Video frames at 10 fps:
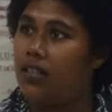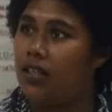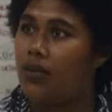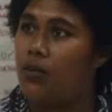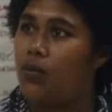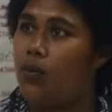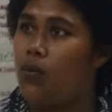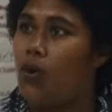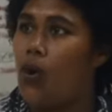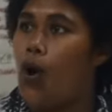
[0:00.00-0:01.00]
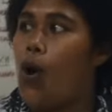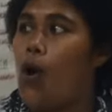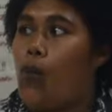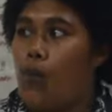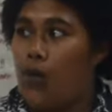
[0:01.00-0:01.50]
The
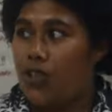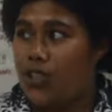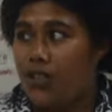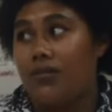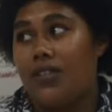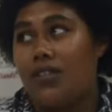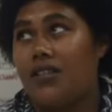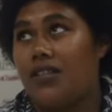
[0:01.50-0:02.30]
water was